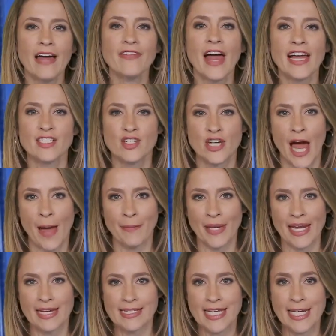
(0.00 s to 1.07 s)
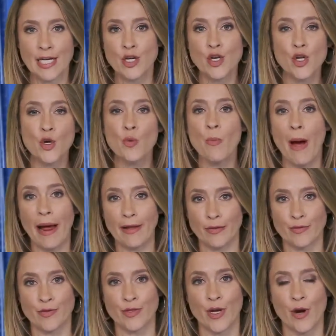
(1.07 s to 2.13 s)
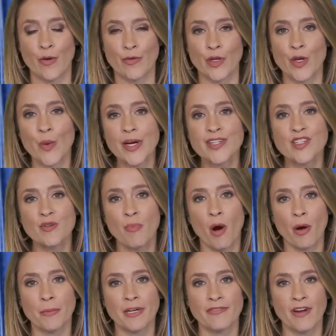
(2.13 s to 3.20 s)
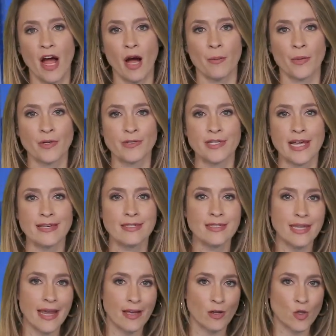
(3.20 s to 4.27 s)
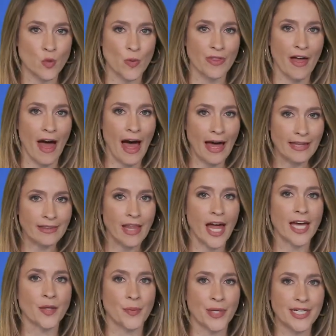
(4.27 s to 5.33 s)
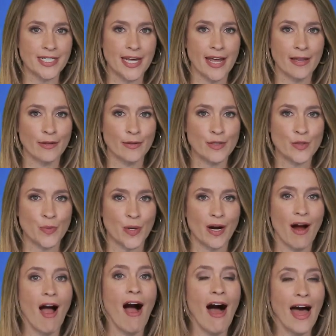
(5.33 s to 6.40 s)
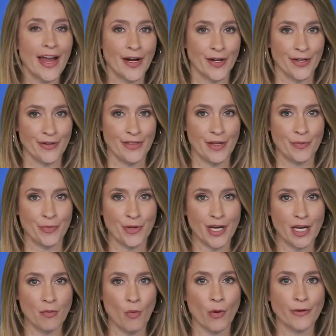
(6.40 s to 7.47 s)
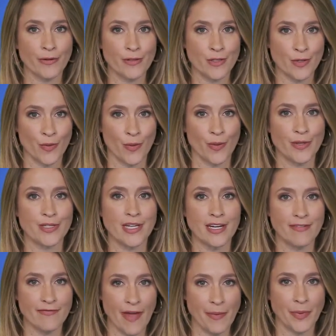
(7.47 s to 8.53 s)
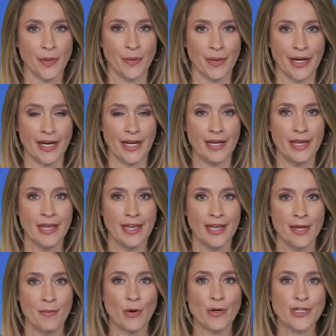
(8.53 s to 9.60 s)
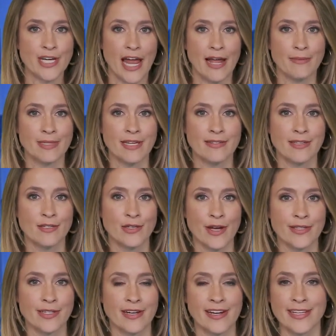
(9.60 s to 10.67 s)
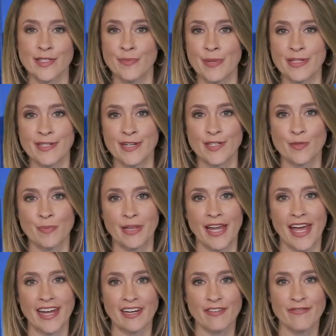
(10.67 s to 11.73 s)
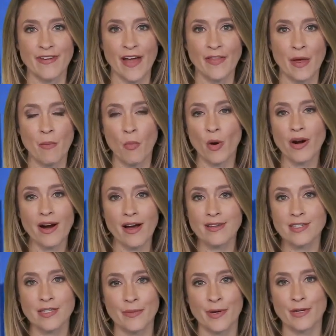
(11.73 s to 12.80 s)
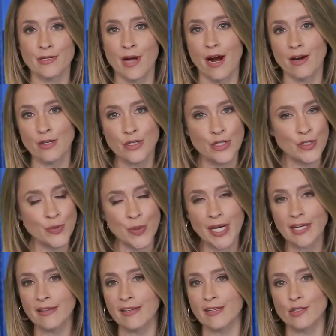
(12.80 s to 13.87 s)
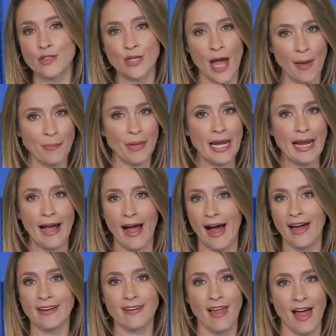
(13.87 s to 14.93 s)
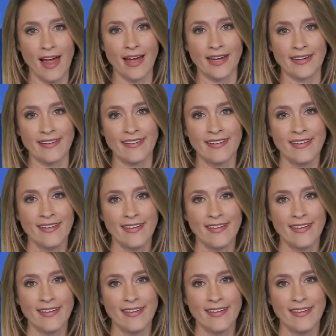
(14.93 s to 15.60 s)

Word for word: Online shopping has hit a new milestone. The U.S. Department of Commerce says sales with online retailers were higher than brick and mortar stores in February. Borsheims has adjusted its business plan and found that more customers are strictly shopping online.